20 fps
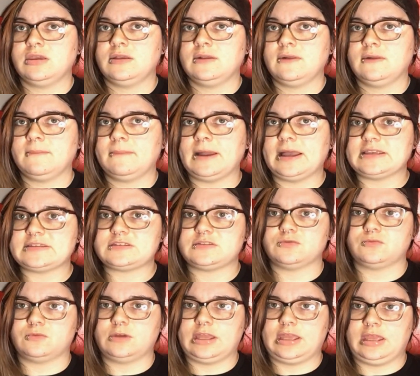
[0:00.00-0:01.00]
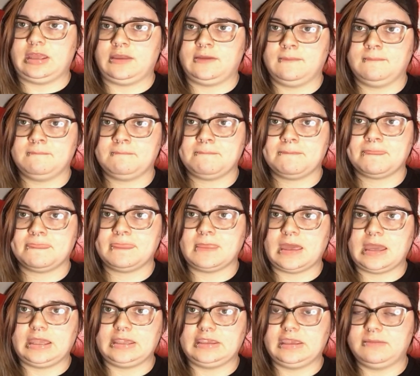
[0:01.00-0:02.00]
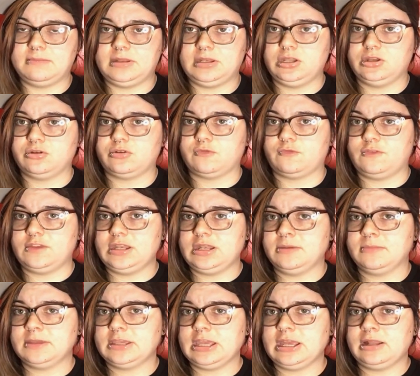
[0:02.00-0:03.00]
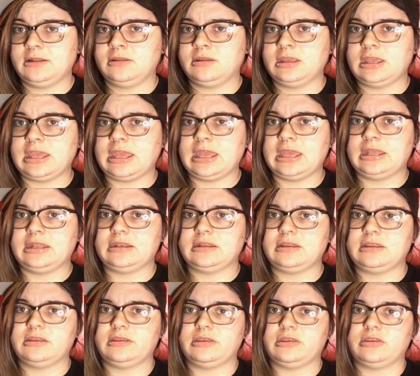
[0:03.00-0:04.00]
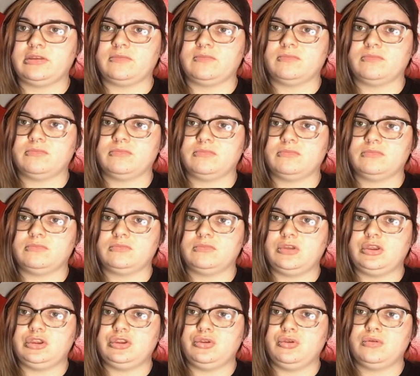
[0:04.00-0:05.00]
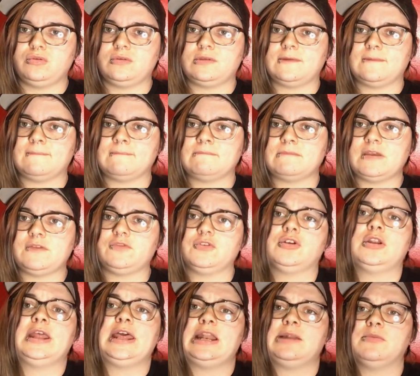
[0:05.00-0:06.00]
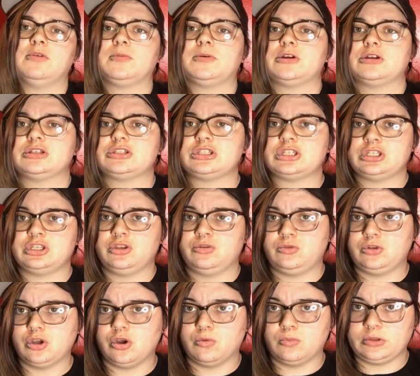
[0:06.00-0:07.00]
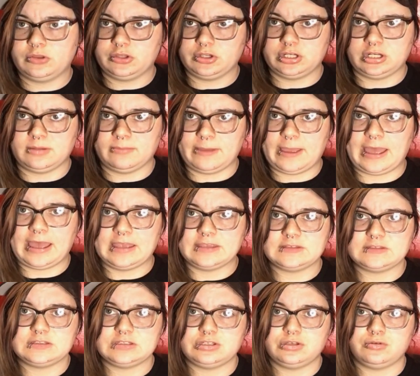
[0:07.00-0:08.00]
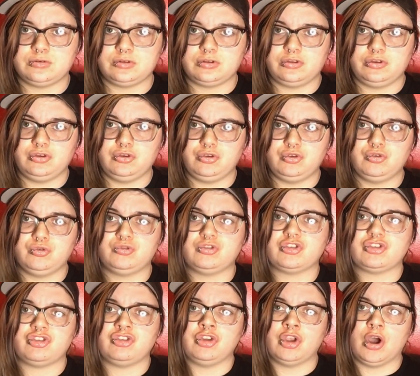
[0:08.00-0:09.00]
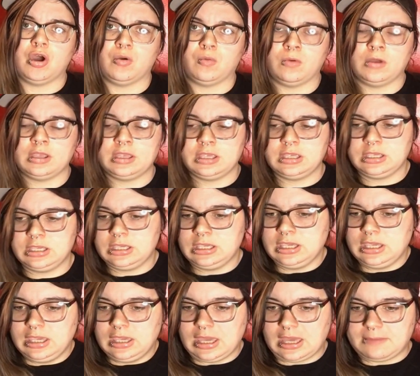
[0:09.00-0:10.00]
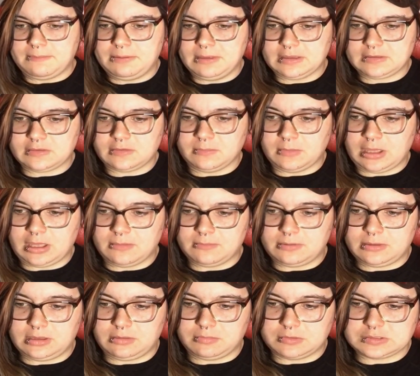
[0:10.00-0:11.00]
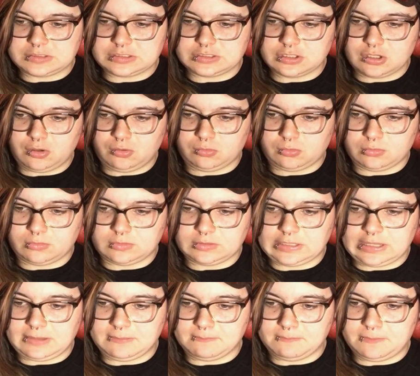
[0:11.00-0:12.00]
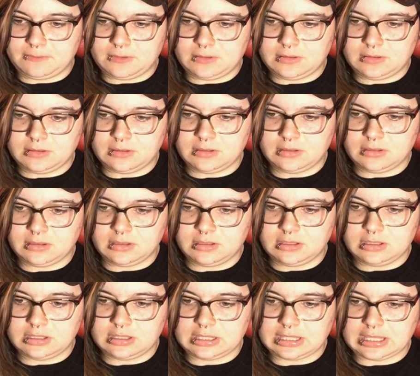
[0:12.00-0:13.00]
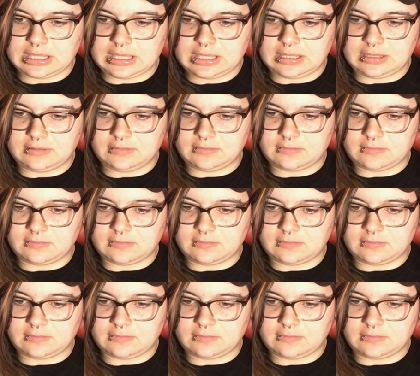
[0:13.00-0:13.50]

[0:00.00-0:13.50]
passed away. I came in here to feed him again, and if you're an animal person, you know when they're going to pass. You just know. I picked him up. He was so limp, and